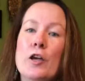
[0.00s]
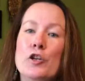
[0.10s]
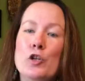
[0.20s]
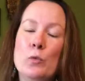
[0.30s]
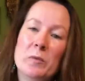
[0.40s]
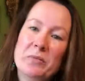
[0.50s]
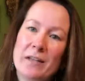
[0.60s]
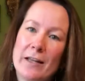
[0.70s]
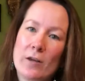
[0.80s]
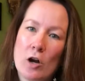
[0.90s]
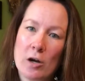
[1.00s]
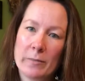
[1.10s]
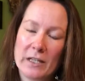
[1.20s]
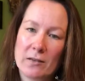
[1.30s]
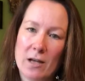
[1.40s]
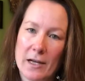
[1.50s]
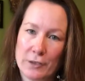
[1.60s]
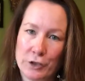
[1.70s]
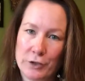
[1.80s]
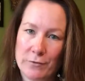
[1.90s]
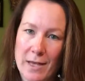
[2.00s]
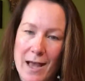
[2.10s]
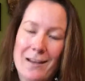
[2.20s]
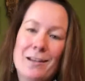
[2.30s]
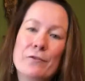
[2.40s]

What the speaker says: you would play the harmony line to that.